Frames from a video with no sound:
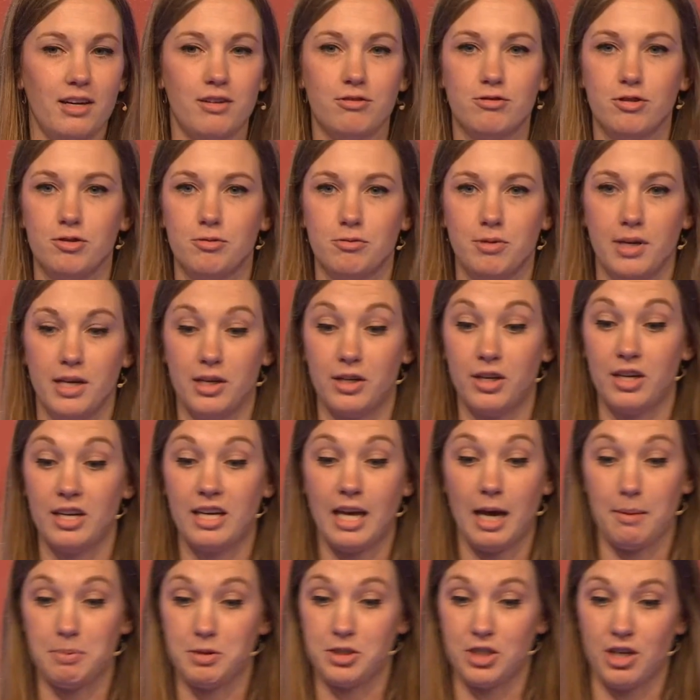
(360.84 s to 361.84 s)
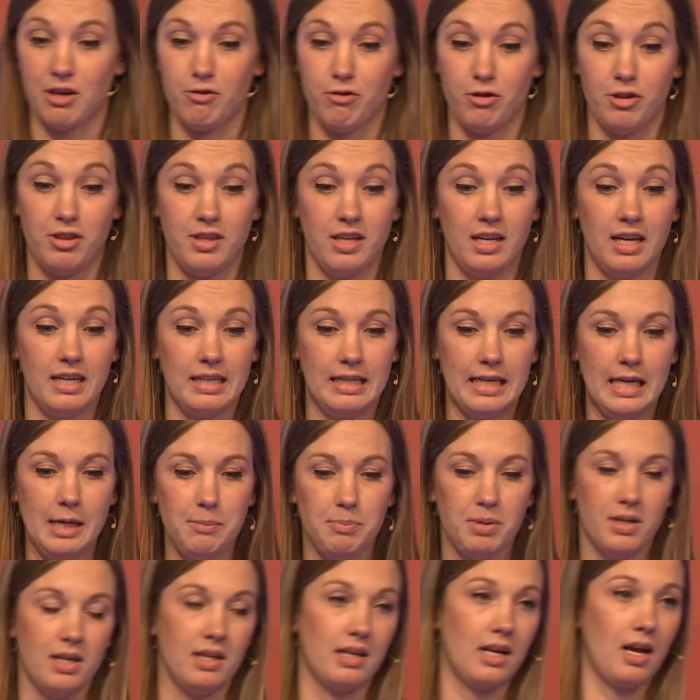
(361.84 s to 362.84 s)
a room where you can capture everything and
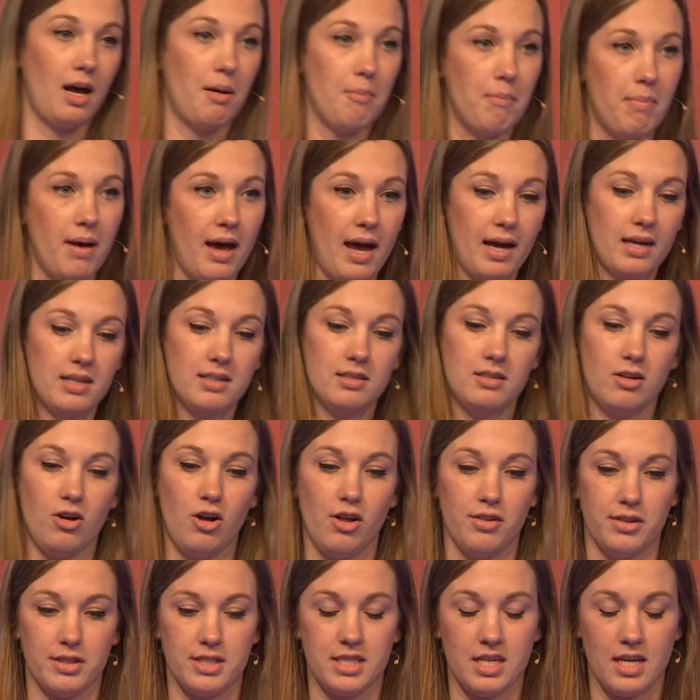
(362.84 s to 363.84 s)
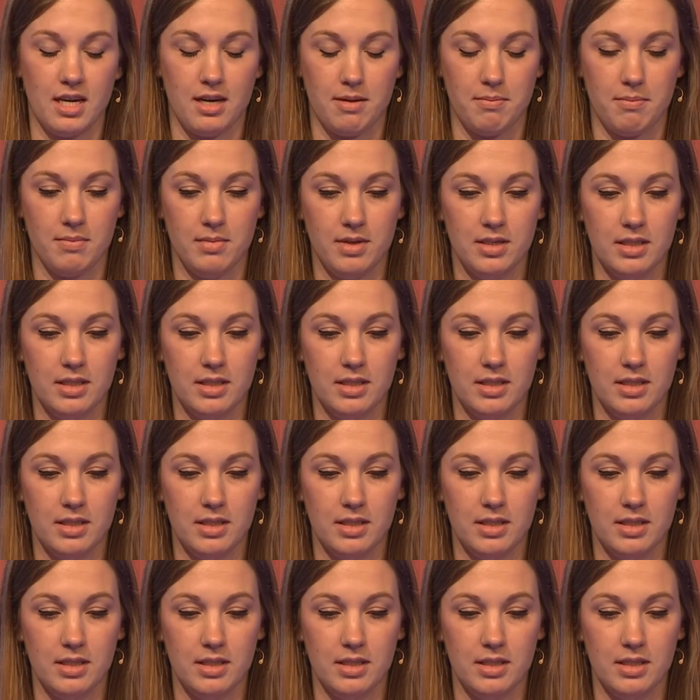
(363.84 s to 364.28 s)
keep it and come back all the time.